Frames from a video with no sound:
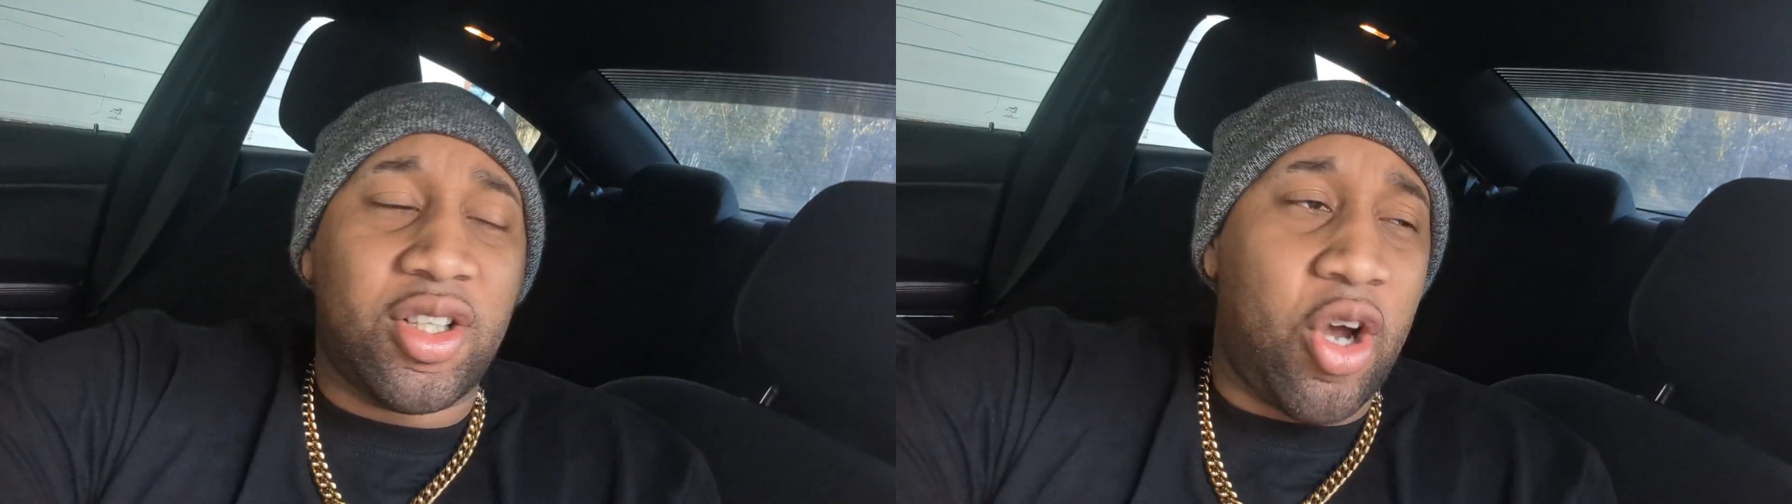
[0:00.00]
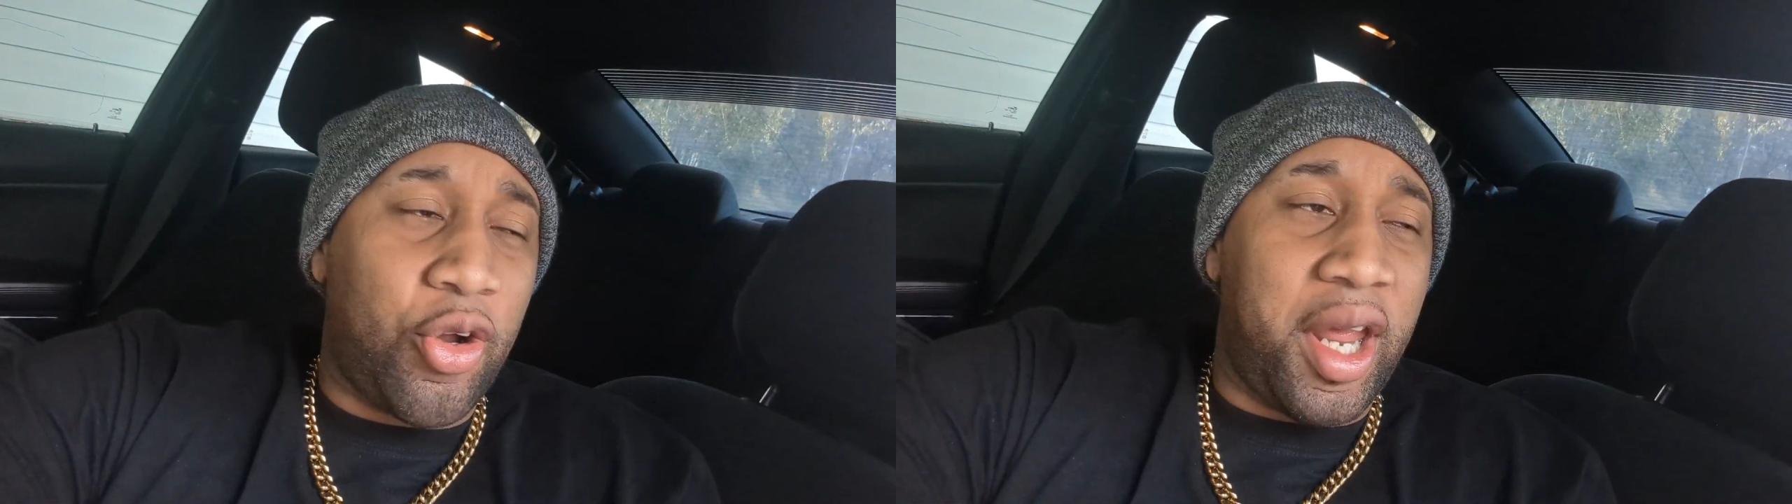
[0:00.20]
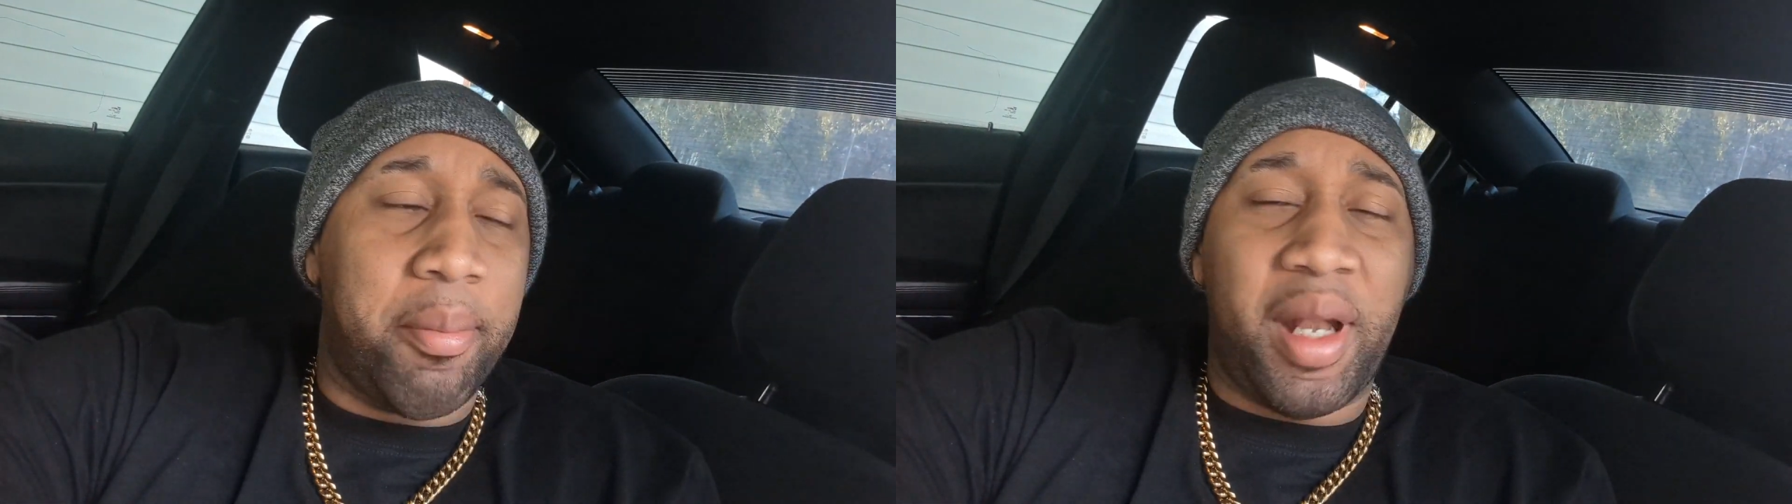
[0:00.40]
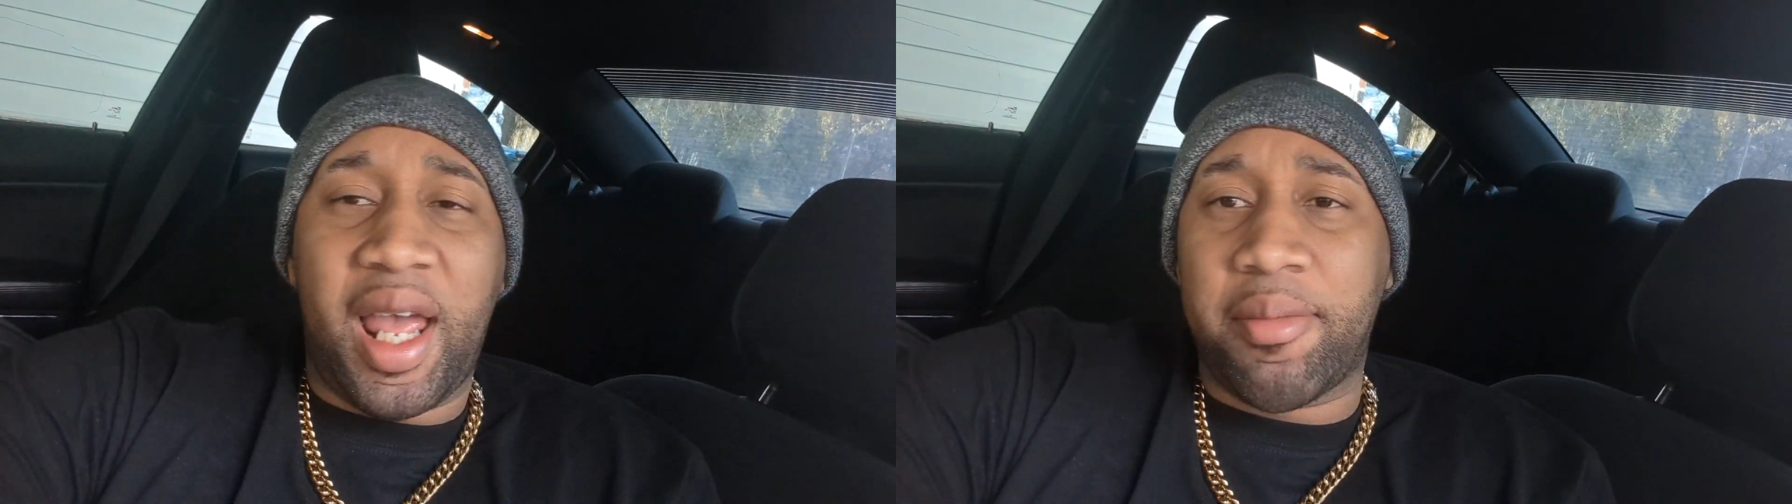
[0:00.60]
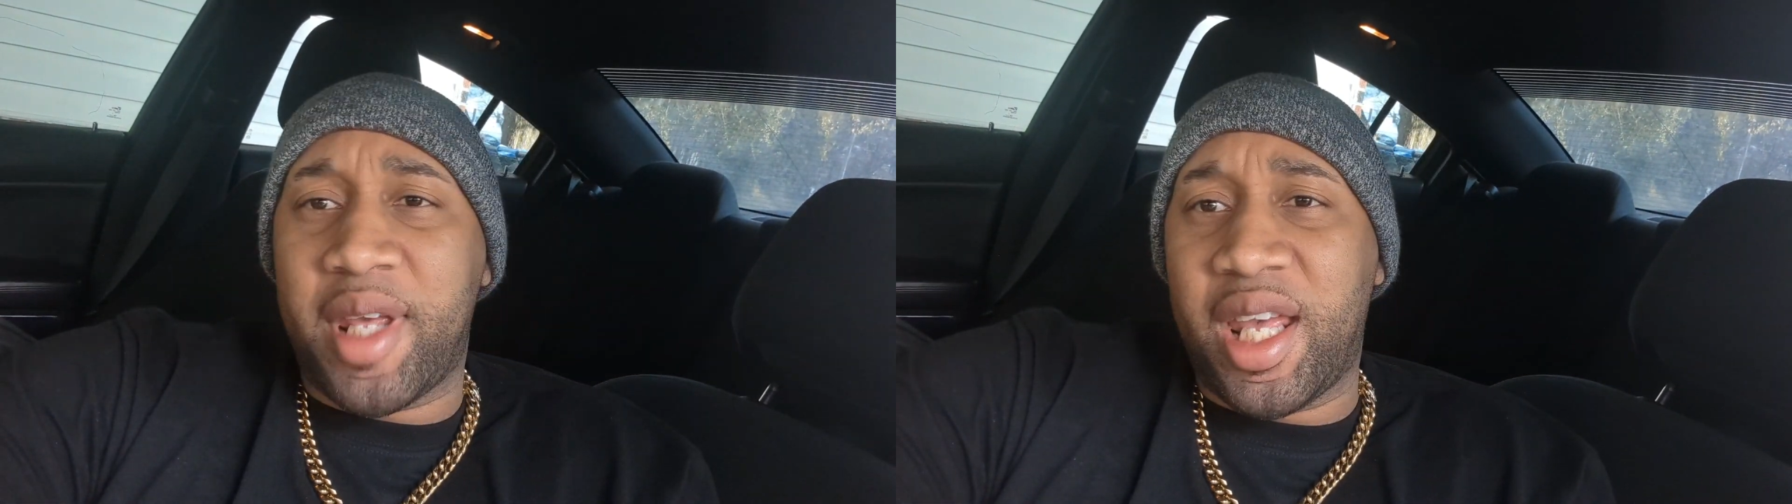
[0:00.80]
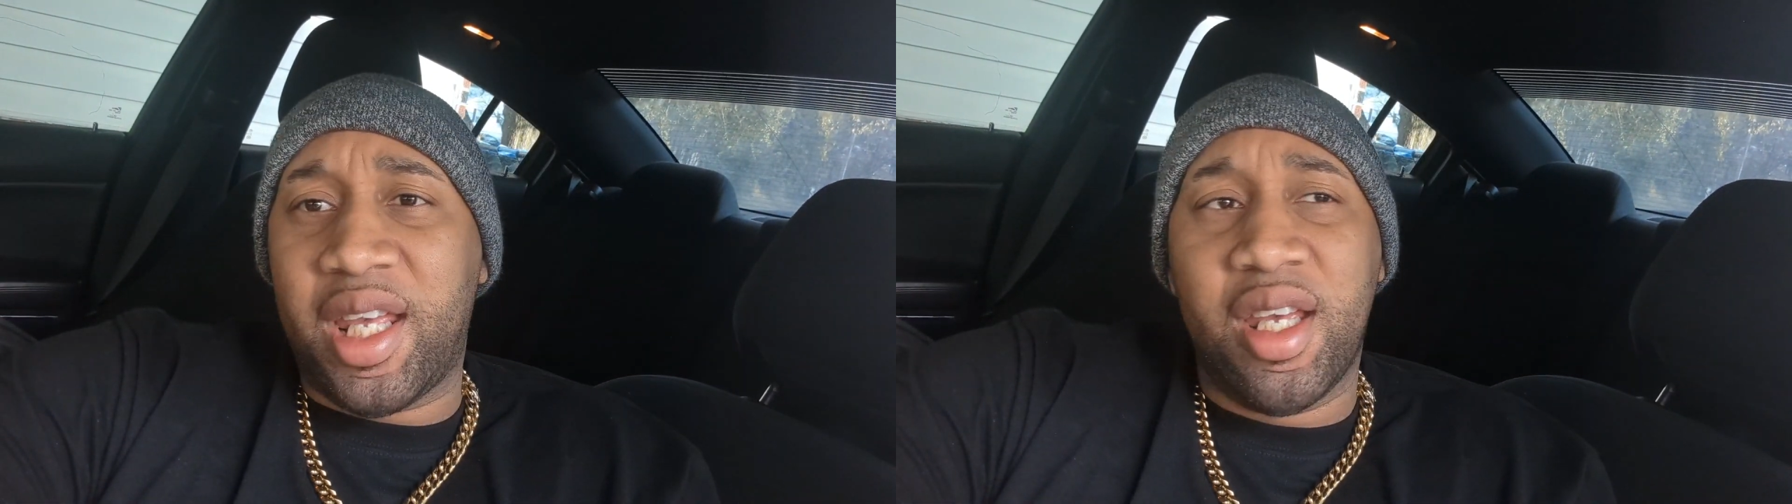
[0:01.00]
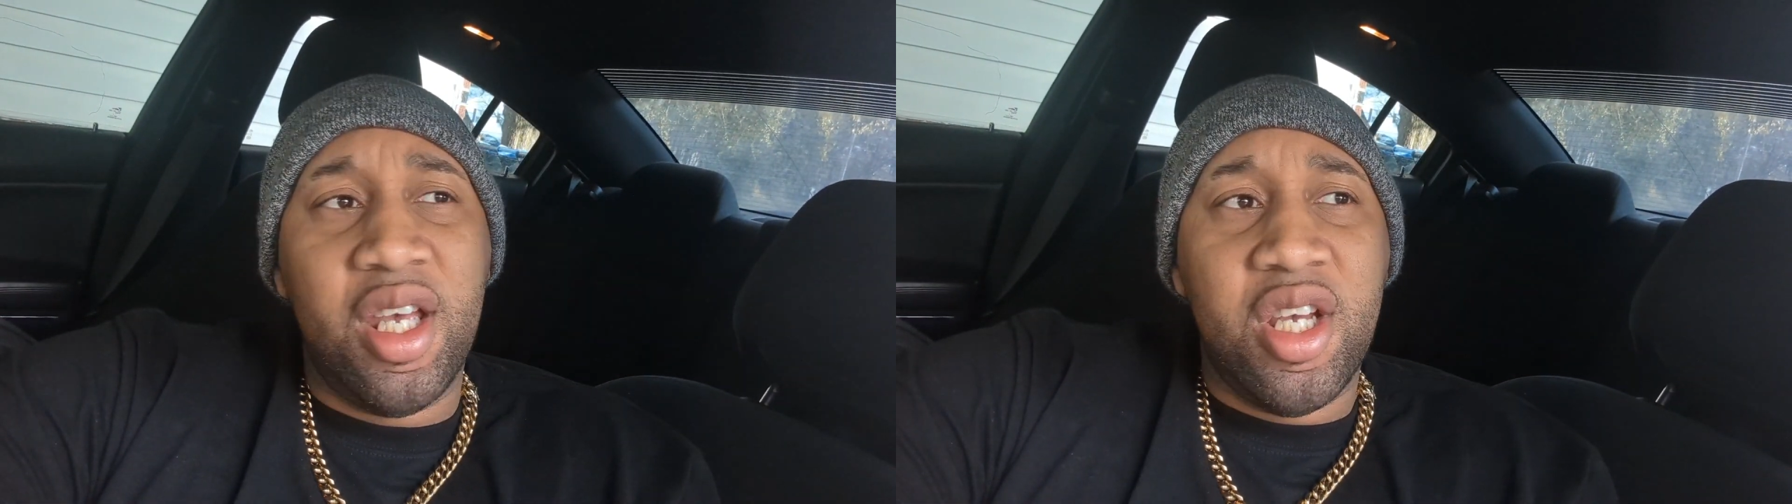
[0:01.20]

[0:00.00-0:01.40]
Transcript: Kodak Black, man.